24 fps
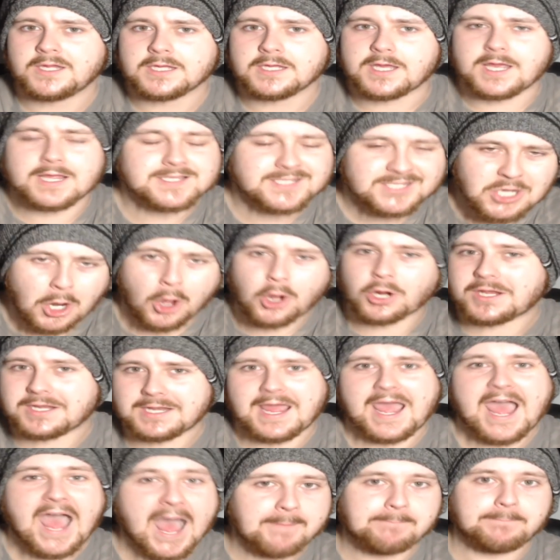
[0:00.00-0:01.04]
It's not going to
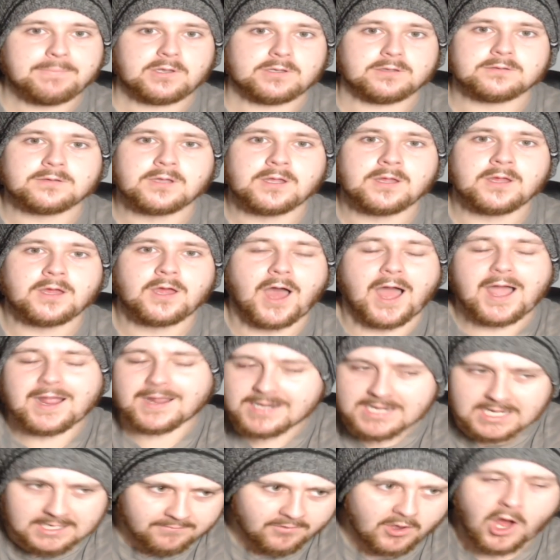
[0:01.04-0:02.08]
happen. I'm going
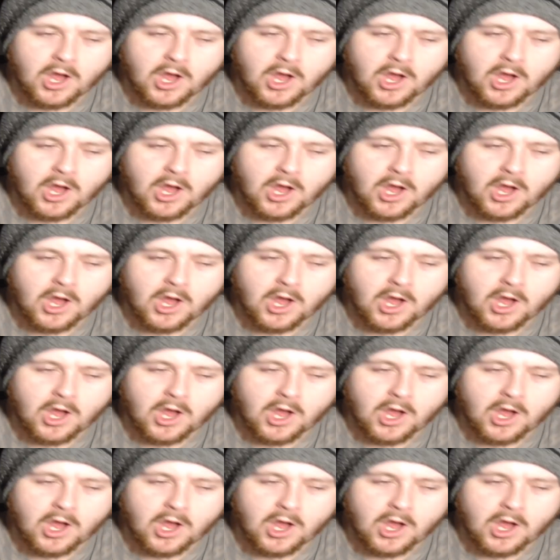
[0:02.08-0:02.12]
to give a